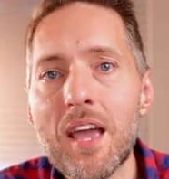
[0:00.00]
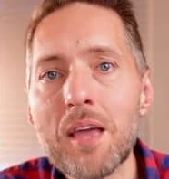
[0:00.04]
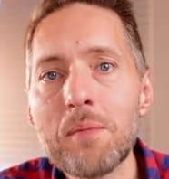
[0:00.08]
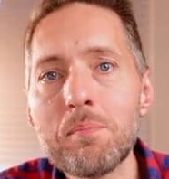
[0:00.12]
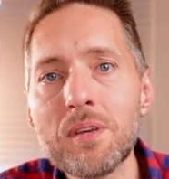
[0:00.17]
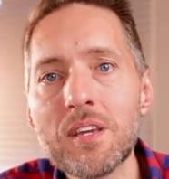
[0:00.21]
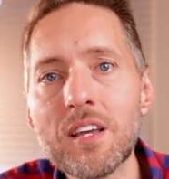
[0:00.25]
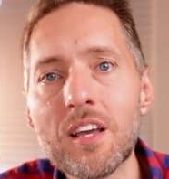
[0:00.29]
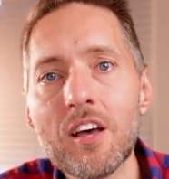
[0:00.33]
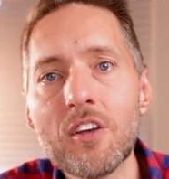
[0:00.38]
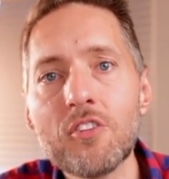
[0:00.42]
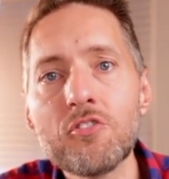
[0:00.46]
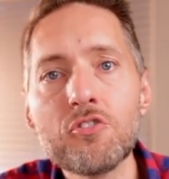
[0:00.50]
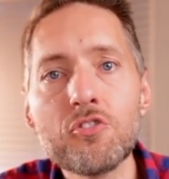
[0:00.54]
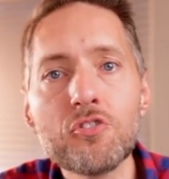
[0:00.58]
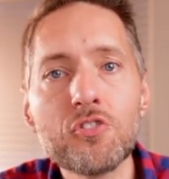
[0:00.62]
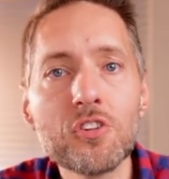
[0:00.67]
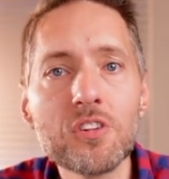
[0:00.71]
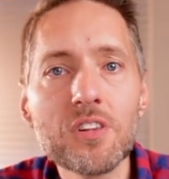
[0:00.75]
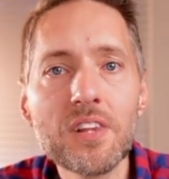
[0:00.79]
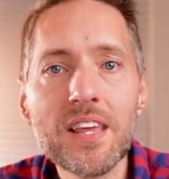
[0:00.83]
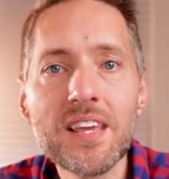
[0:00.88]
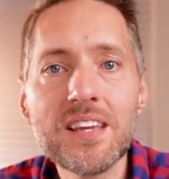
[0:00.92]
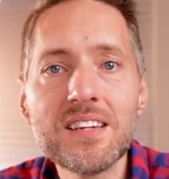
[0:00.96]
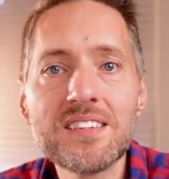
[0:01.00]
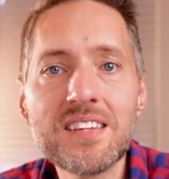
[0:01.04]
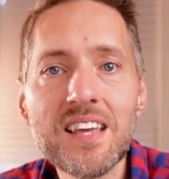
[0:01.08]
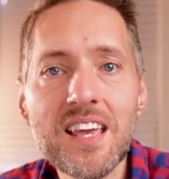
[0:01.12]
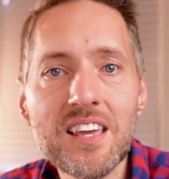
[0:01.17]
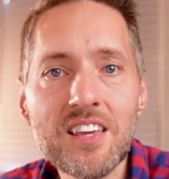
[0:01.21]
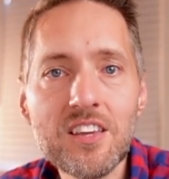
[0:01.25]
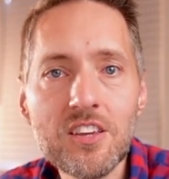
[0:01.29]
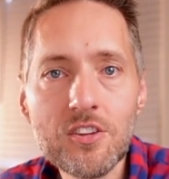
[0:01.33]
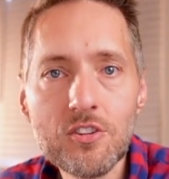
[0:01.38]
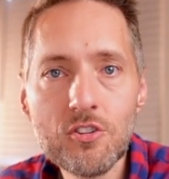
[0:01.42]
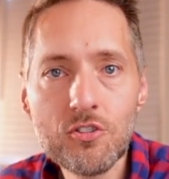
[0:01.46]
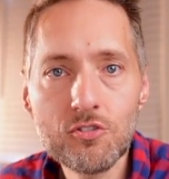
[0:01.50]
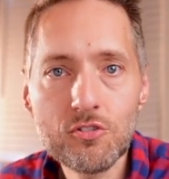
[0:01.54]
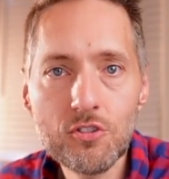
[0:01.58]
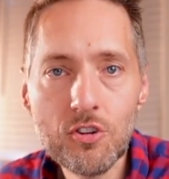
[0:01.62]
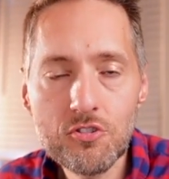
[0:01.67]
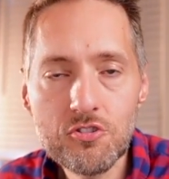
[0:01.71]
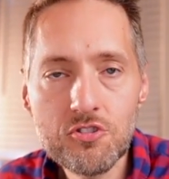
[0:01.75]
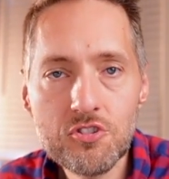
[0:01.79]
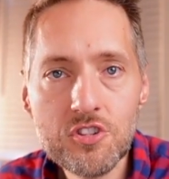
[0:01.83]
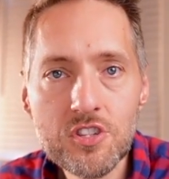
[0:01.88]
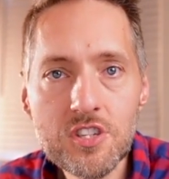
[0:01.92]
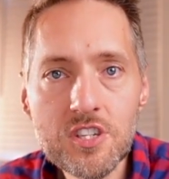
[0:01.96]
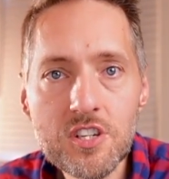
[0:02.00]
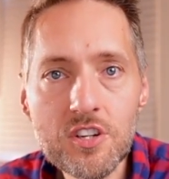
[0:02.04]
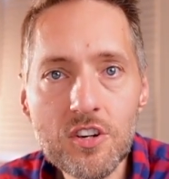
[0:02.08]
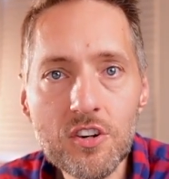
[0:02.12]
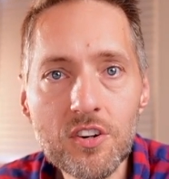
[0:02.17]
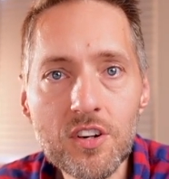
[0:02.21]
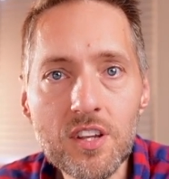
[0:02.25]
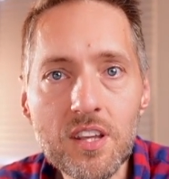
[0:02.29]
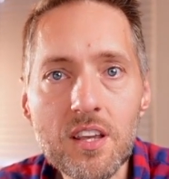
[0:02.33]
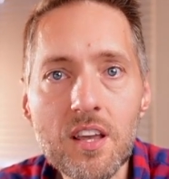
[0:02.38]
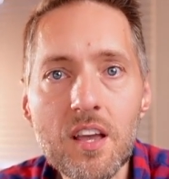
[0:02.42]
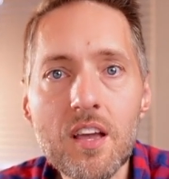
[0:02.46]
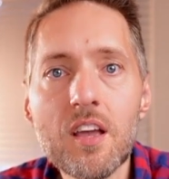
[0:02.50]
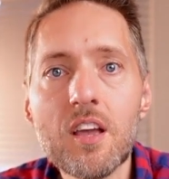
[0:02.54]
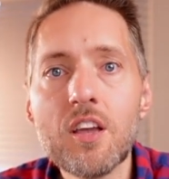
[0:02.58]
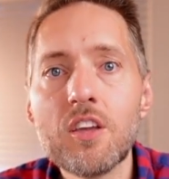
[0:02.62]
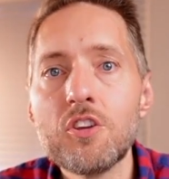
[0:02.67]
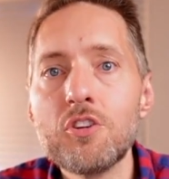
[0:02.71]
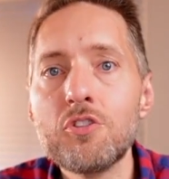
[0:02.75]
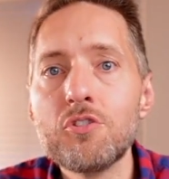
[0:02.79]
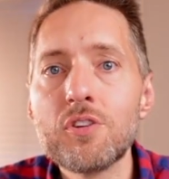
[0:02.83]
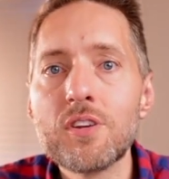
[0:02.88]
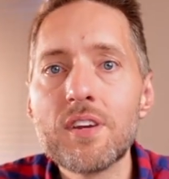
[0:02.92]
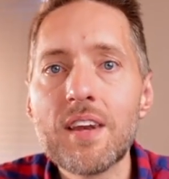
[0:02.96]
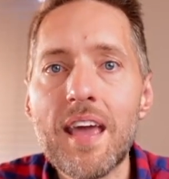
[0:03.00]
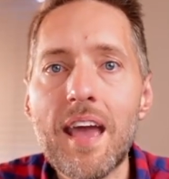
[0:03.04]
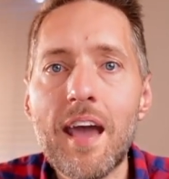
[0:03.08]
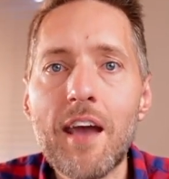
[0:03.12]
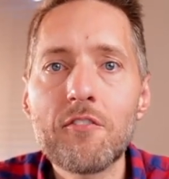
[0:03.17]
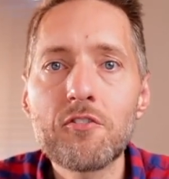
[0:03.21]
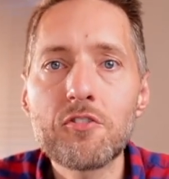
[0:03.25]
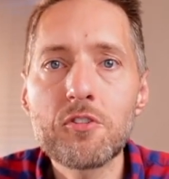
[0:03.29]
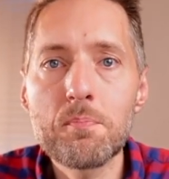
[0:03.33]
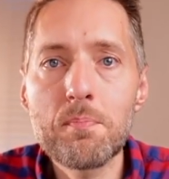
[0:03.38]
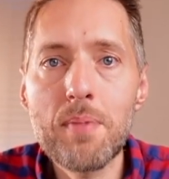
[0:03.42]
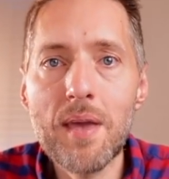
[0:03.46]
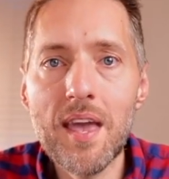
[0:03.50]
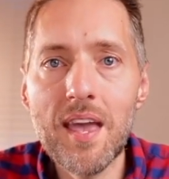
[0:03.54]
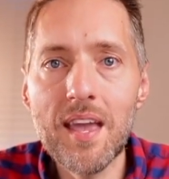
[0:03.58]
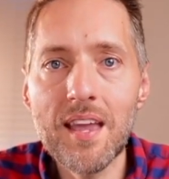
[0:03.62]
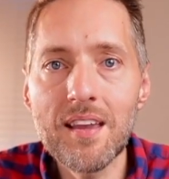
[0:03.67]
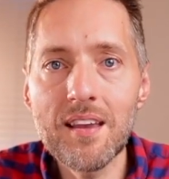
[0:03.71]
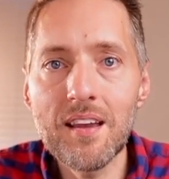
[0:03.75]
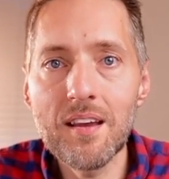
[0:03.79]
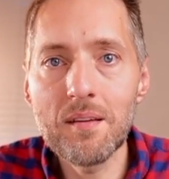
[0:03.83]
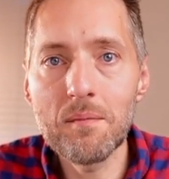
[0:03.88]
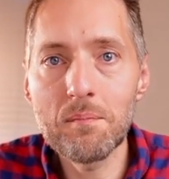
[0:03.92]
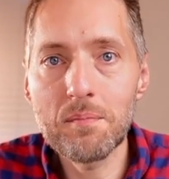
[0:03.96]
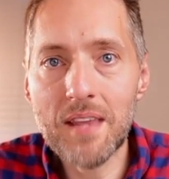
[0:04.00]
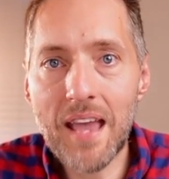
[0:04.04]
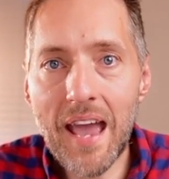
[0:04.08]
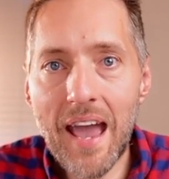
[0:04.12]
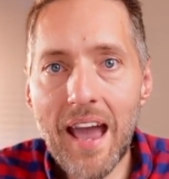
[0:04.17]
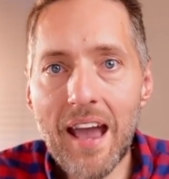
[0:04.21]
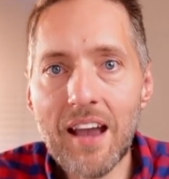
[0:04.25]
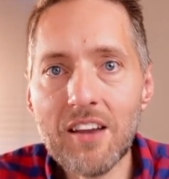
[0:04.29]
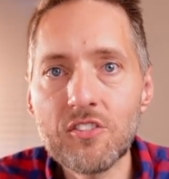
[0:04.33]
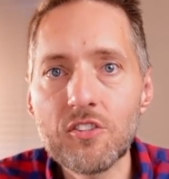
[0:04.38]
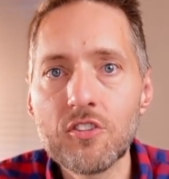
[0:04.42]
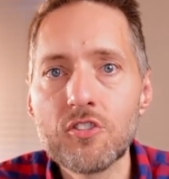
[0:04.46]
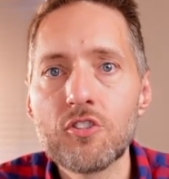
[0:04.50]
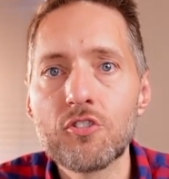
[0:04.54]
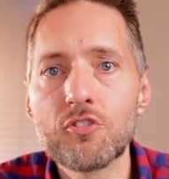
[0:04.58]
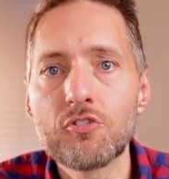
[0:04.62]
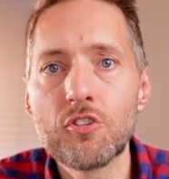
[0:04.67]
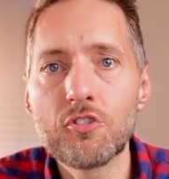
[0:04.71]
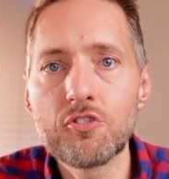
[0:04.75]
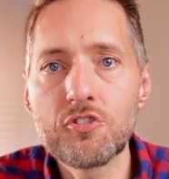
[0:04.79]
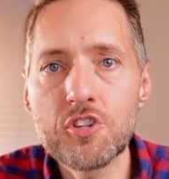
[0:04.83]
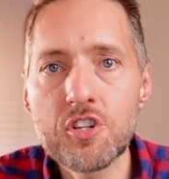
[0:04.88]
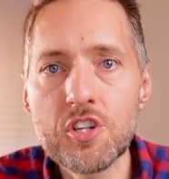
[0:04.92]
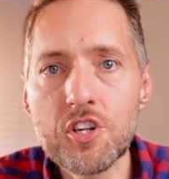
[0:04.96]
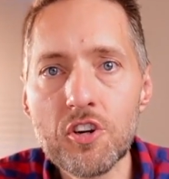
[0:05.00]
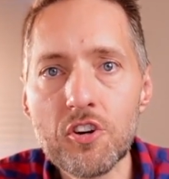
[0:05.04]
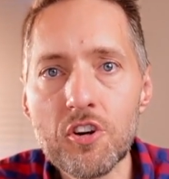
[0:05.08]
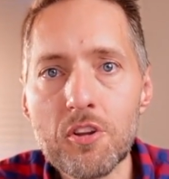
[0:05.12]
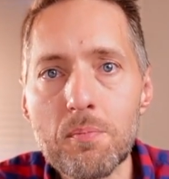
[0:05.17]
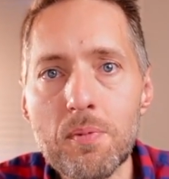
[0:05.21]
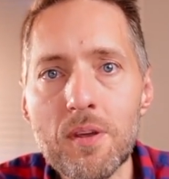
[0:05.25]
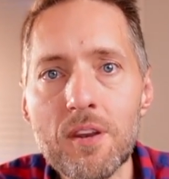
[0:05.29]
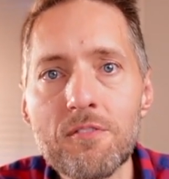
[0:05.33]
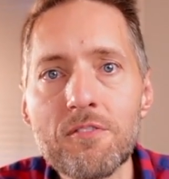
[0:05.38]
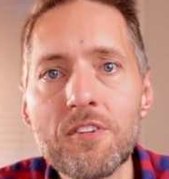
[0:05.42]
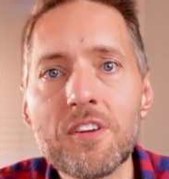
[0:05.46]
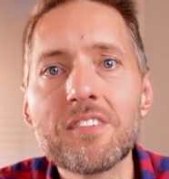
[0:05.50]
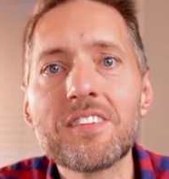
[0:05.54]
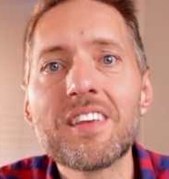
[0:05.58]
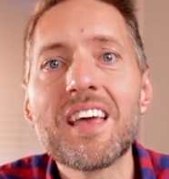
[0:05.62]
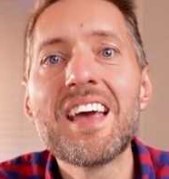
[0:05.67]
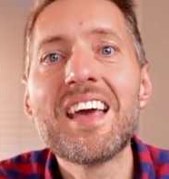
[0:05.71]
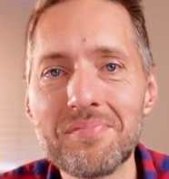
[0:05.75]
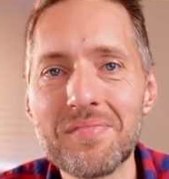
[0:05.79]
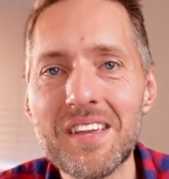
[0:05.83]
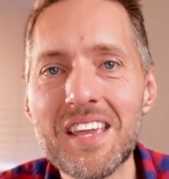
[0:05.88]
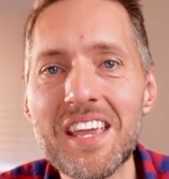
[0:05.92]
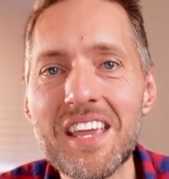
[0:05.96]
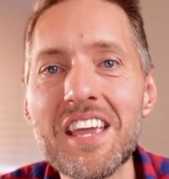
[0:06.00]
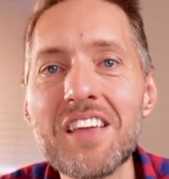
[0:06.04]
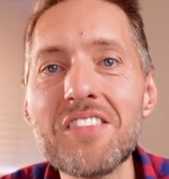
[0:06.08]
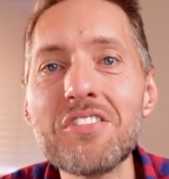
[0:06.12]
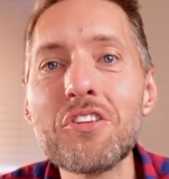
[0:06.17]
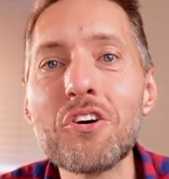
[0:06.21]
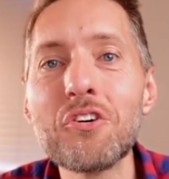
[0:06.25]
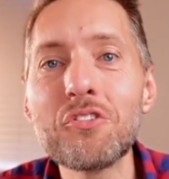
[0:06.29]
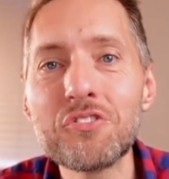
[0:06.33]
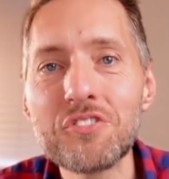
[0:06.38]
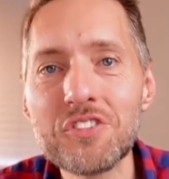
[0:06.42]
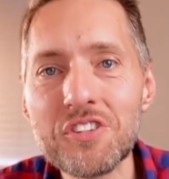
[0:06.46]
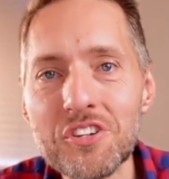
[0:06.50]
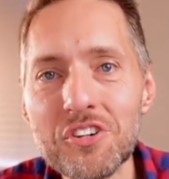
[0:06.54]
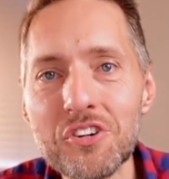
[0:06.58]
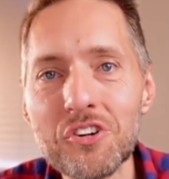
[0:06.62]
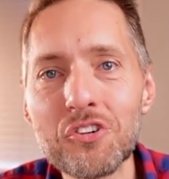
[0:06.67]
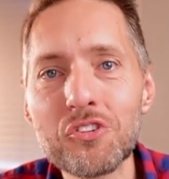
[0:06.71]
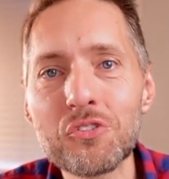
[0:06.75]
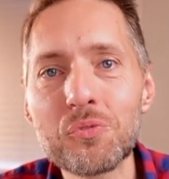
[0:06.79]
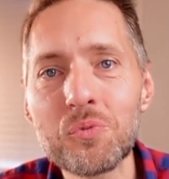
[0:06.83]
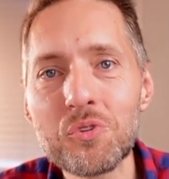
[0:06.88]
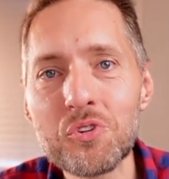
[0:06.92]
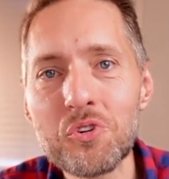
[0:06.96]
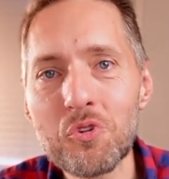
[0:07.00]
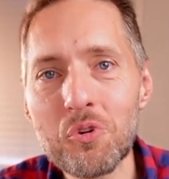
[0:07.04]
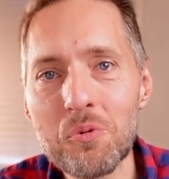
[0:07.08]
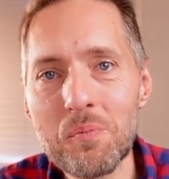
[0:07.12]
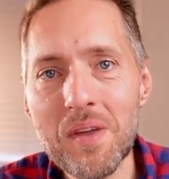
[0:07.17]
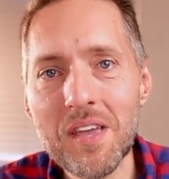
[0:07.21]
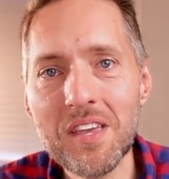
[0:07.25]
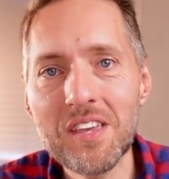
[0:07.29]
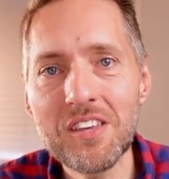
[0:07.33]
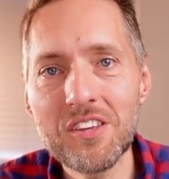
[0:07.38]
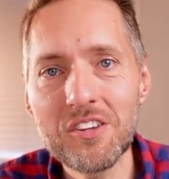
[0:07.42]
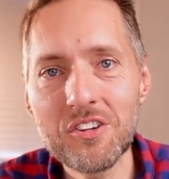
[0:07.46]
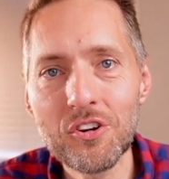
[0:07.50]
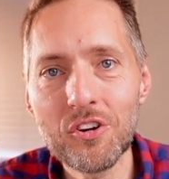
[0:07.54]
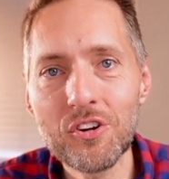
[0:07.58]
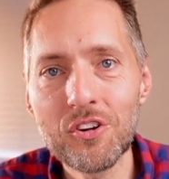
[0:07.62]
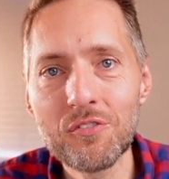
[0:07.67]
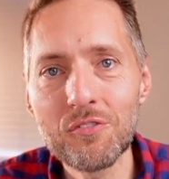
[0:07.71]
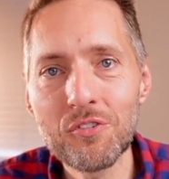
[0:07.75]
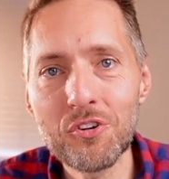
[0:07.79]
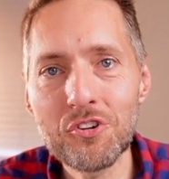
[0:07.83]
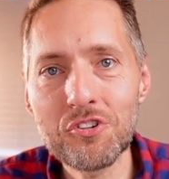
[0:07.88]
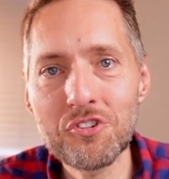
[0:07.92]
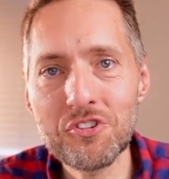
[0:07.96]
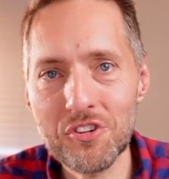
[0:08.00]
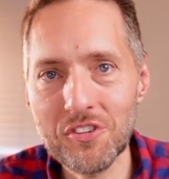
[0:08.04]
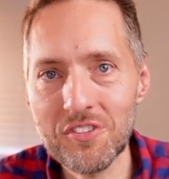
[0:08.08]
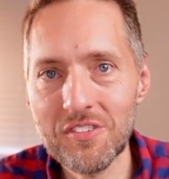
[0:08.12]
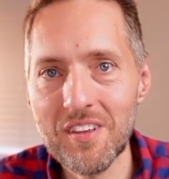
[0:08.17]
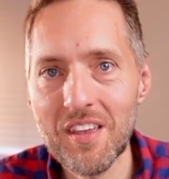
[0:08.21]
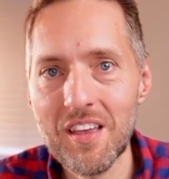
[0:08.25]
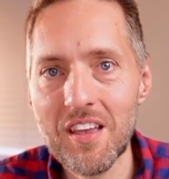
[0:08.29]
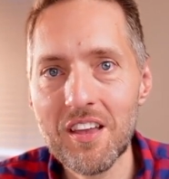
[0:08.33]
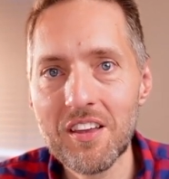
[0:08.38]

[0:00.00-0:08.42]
And because you delayed taking your Social Security, you didn't have to pay tax on your Social Security benefits, in those years when you were making your conversions.